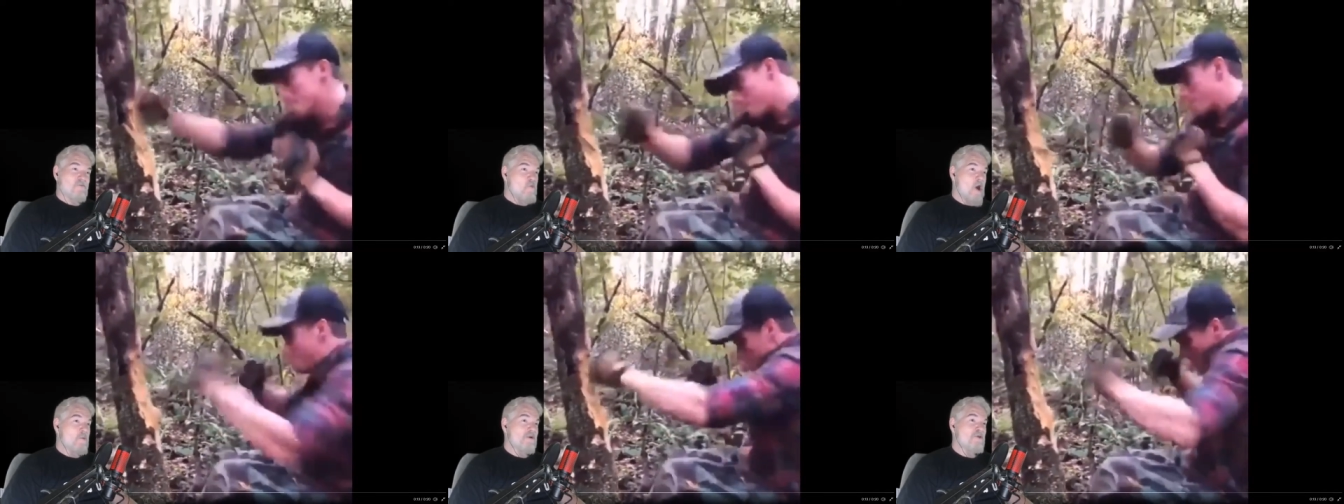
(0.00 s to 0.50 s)

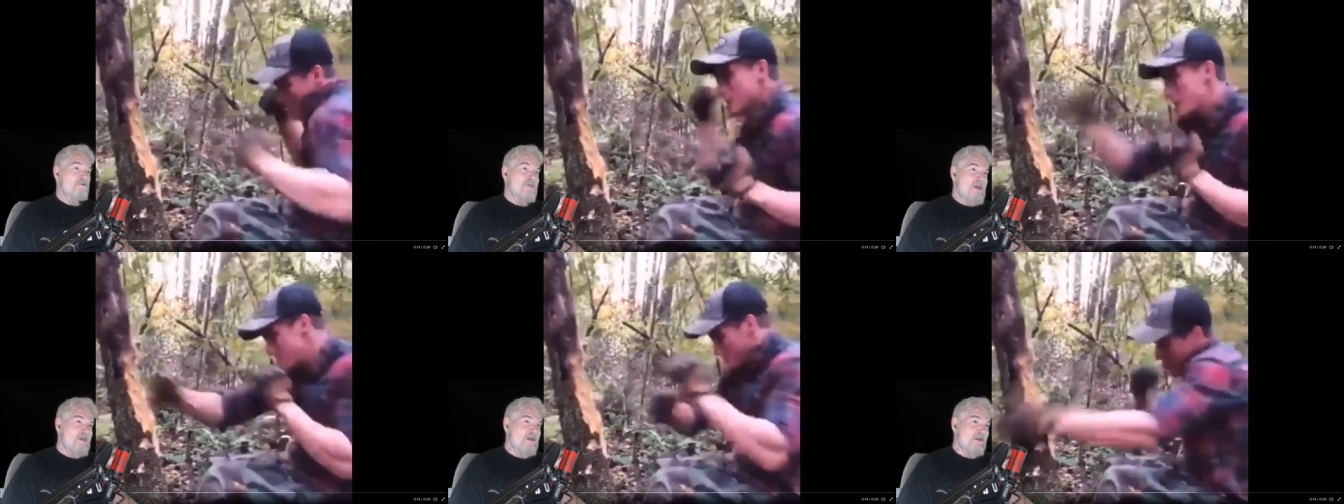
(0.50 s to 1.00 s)
What were you
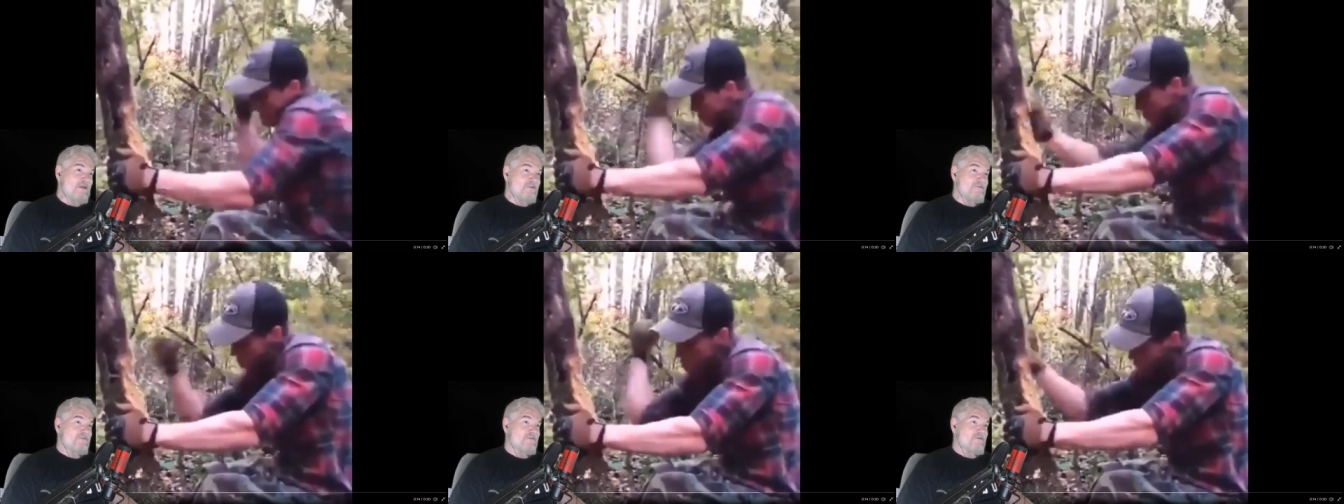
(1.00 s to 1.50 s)
thinking?
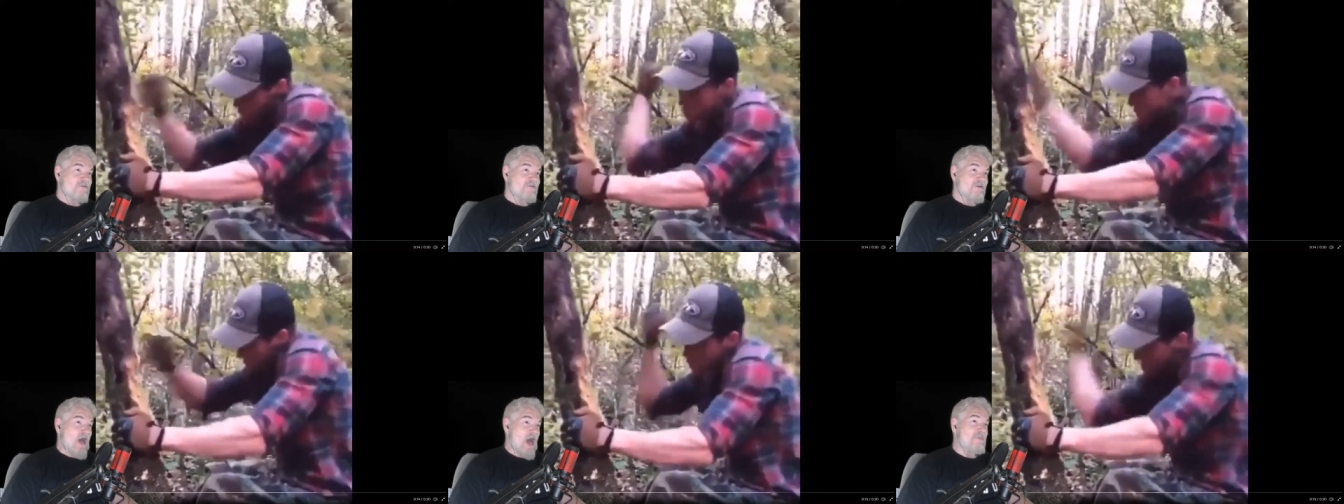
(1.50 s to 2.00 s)

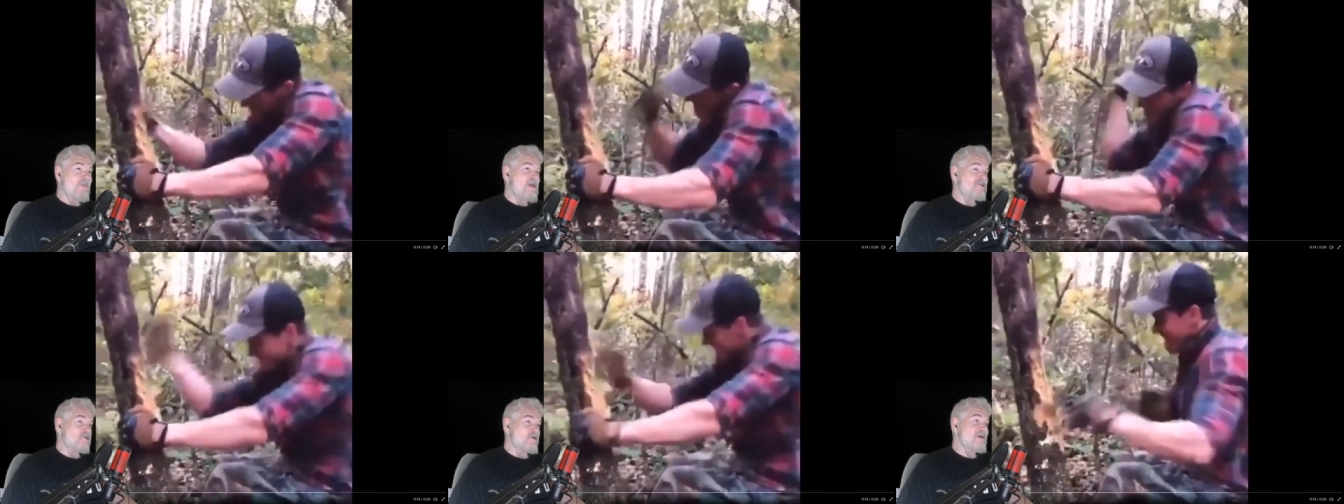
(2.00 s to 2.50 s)

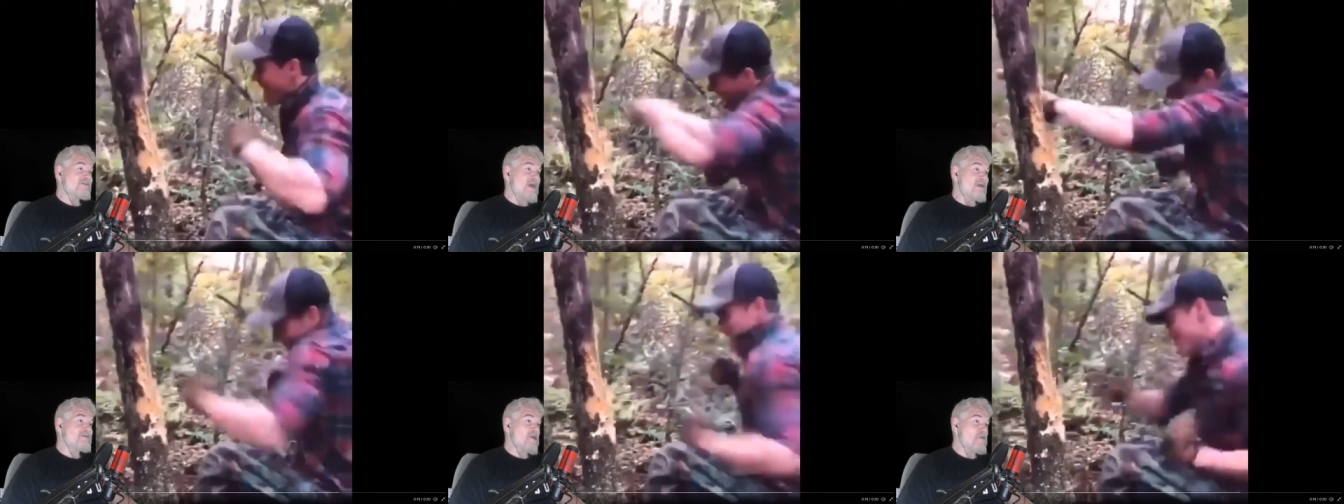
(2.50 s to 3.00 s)
That tree is
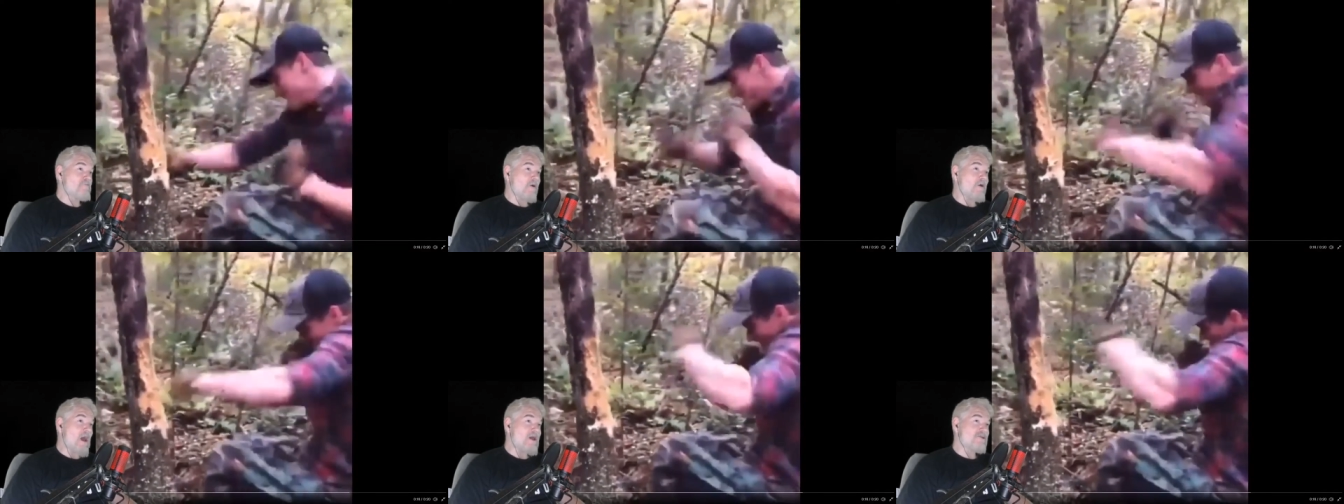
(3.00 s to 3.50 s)

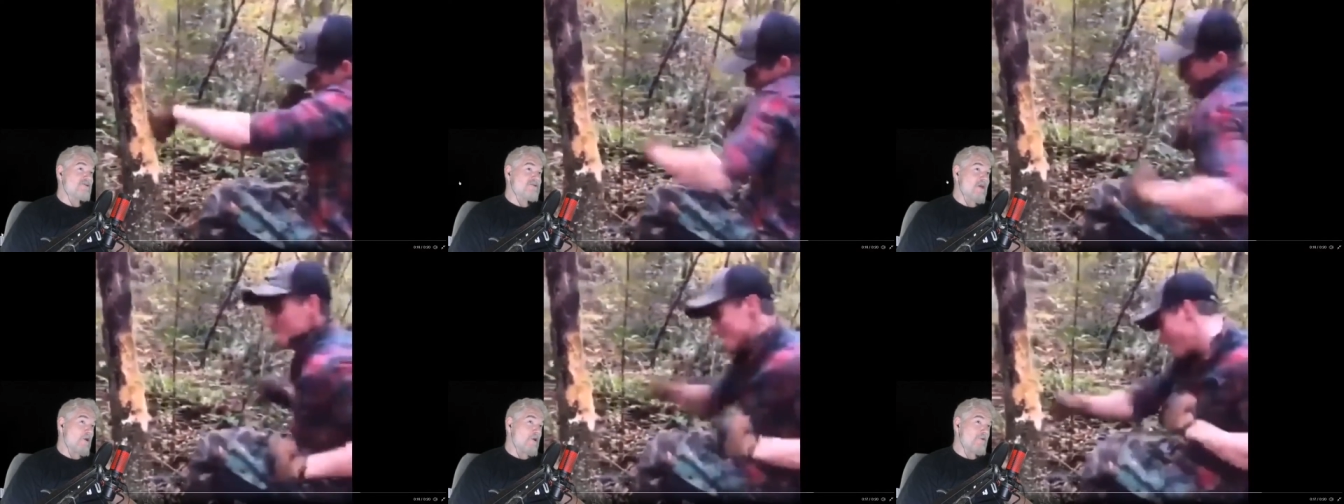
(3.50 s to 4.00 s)
Antifa. I can just
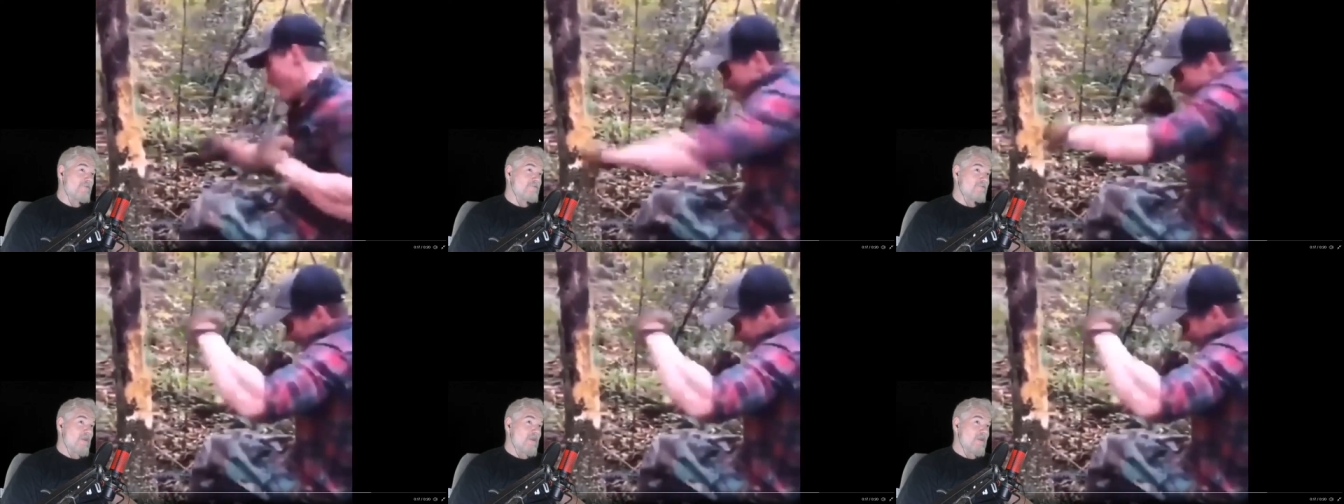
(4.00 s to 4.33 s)
tell.